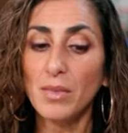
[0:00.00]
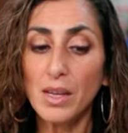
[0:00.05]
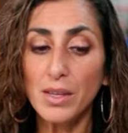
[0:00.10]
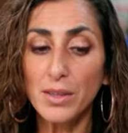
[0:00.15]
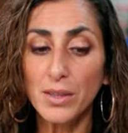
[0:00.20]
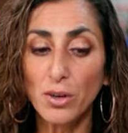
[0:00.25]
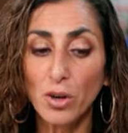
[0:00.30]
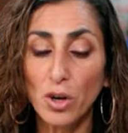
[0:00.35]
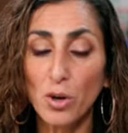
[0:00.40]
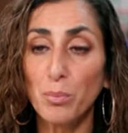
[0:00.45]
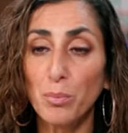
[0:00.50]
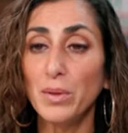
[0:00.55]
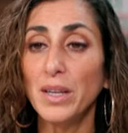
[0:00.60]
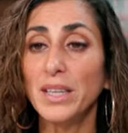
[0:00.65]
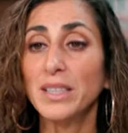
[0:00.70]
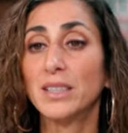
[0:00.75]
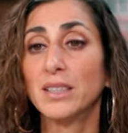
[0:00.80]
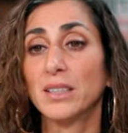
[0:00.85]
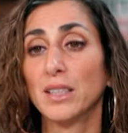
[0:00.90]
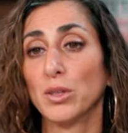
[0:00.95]
there are
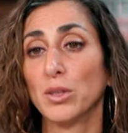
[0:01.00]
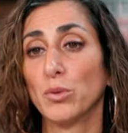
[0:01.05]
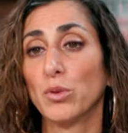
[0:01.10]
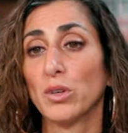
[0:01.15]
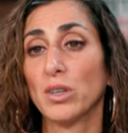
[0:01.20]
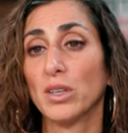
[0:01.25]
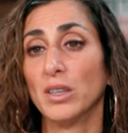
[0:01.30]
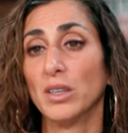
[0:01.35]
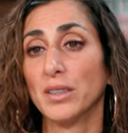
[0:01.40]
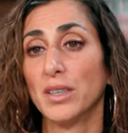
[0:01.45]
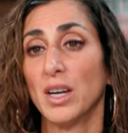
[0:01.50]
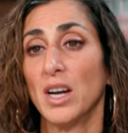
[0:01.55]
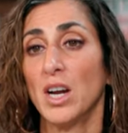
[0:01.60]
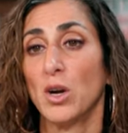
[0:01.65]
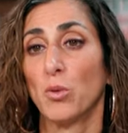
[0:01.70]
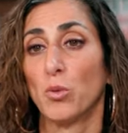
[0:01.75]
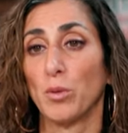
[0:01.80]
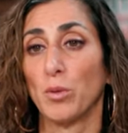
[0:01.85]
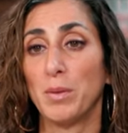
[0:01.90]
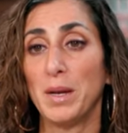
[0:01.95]
places in the world
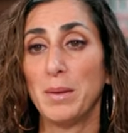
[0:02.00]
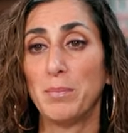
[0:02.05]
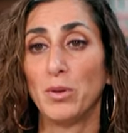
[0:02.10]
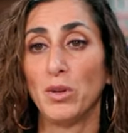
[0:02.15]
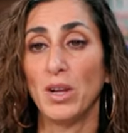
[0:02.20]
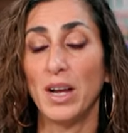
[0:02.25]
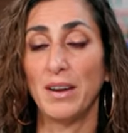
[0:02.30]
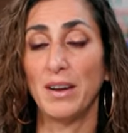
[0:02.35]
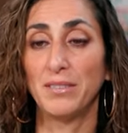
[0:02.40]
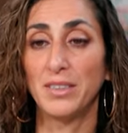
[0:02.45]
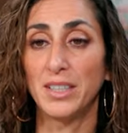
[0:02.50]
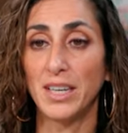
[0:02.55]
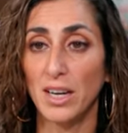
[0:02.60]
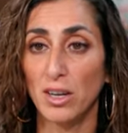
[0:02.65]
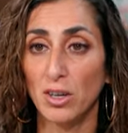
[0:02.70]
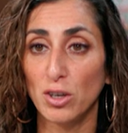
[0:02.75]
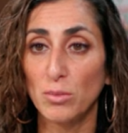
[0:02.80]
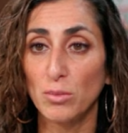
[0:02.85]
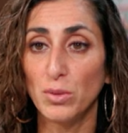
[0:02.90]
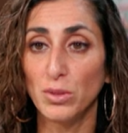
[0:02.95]
where people have
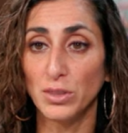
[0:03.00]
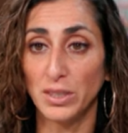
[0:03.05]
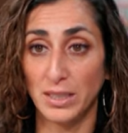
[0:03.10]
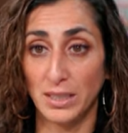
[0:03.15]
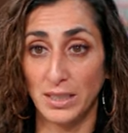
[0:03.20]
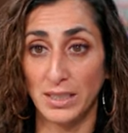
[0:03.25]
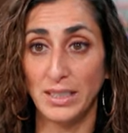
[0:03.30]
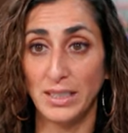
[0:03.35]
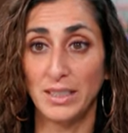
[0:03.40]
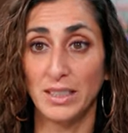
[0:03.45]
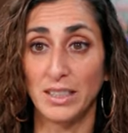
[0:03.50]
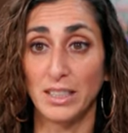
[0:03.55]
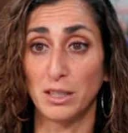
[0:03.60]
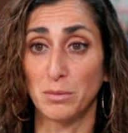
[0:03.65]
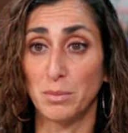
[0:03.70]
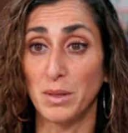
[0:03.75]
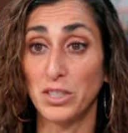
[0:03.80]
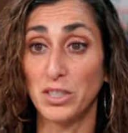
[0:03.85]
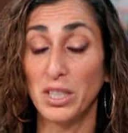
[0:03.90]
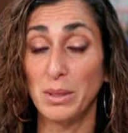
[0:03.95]
terrible diseases,
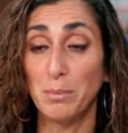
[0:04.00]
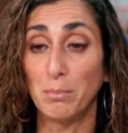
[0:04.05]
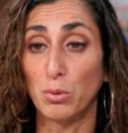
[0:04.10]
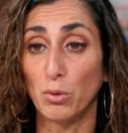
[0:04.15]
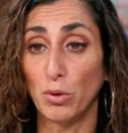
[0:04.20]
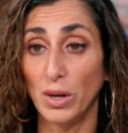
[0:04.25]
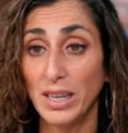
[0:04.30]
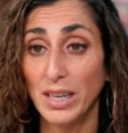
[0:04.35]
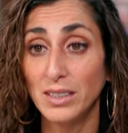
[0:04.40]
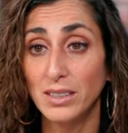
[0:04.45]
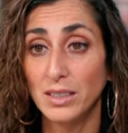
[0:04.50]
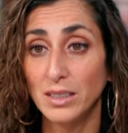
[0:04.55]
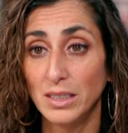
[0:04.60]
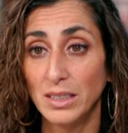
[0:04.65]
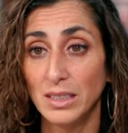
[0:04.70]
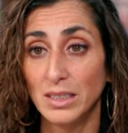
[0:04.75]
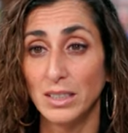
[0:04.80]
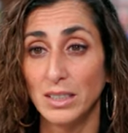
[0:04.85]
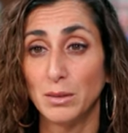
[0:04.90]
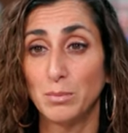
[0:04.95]
especially brain
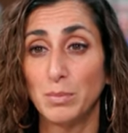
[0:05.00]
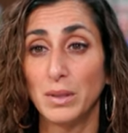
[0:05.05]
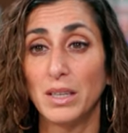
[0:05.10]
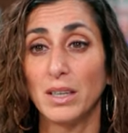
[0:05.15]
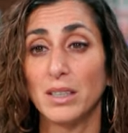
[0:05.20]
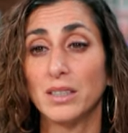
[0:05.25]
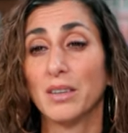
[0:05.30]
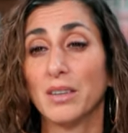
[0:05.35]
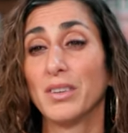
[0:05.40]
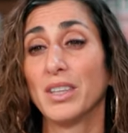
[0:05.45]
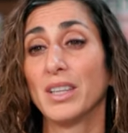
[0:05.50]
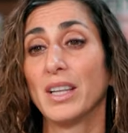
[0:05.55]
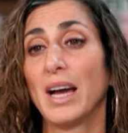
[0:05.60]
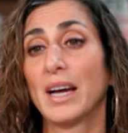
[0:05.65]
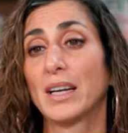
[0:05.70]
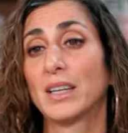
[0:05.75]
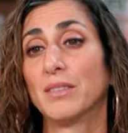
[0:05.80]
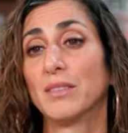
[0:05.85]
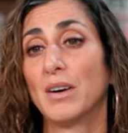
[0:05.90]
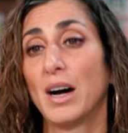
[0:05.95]
diseases, because of a
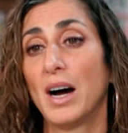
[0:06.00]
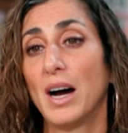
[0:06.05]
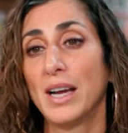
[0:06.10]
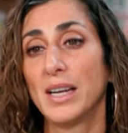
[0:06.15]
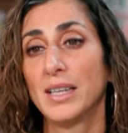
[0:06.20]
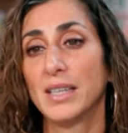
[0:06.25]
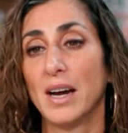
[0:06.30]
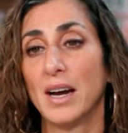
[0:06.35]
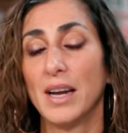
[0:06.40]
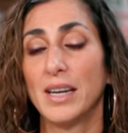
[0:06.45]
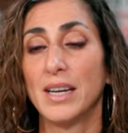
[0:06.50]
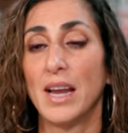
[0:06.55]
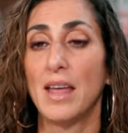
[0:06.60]
lack of iodine.